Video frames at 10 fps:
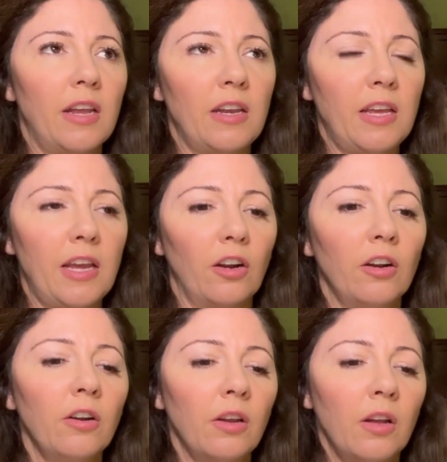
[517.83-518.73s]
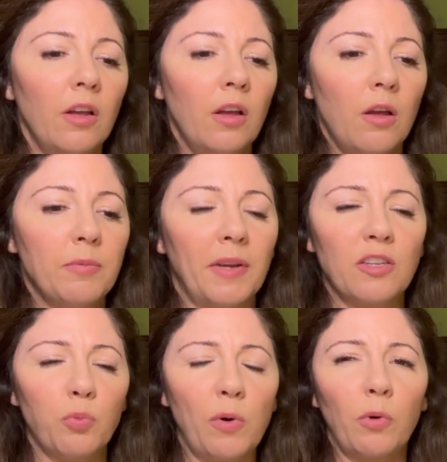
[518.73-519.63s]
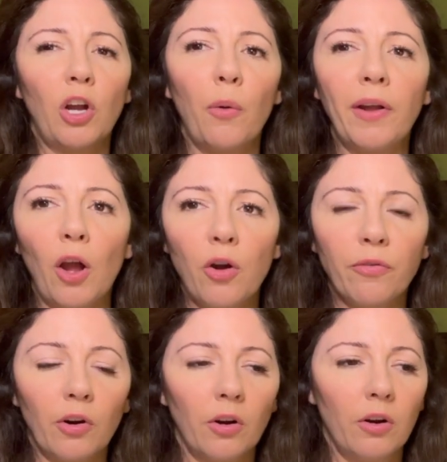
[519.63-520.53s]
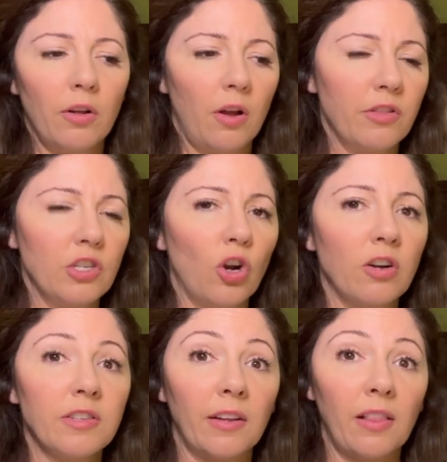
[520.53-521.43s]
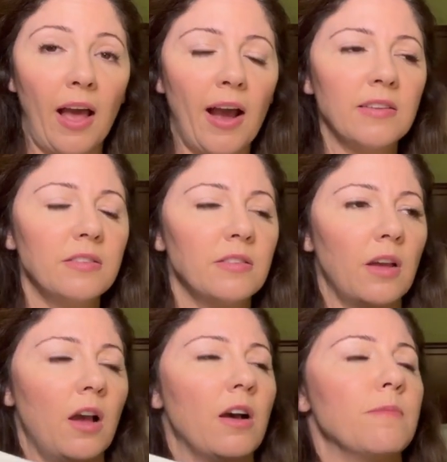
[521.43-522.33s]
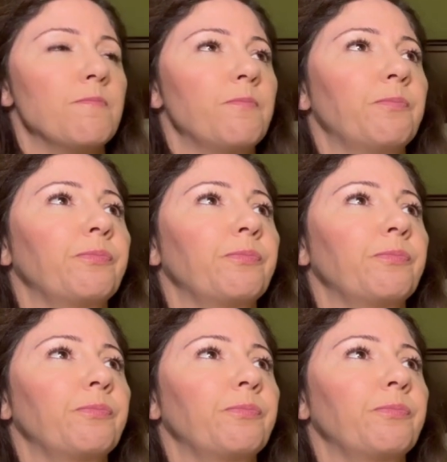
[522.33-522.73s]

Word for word: in here, because when we're going over the charts in class, um,